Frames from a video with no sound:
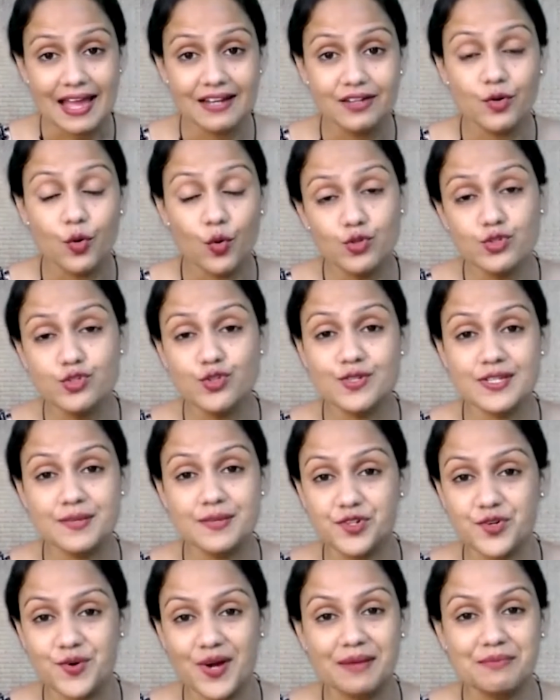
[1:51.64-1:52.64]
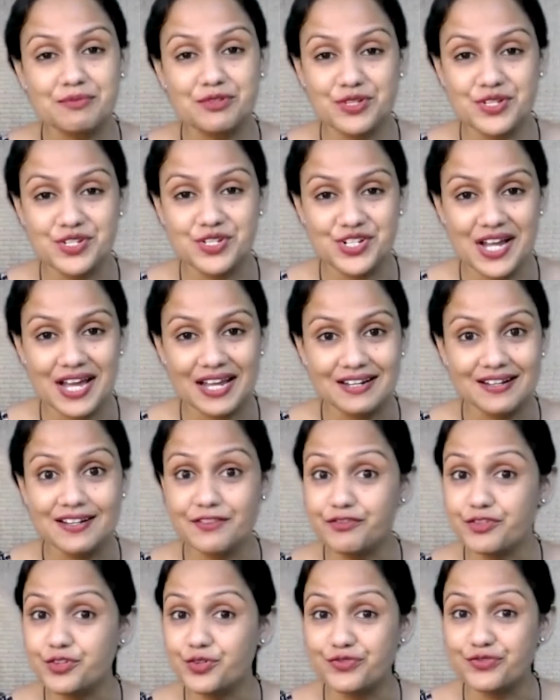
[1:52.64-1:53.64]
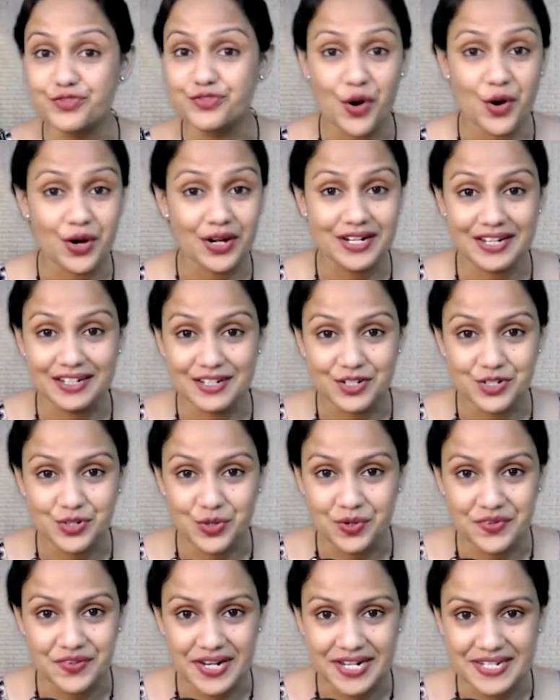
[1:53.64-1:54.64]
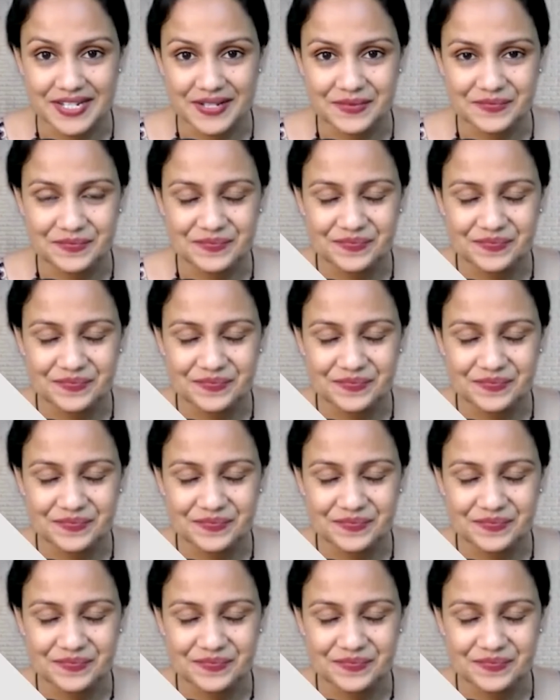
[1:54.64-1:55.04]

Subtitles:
and also subscribe to the channel if you've not done it already.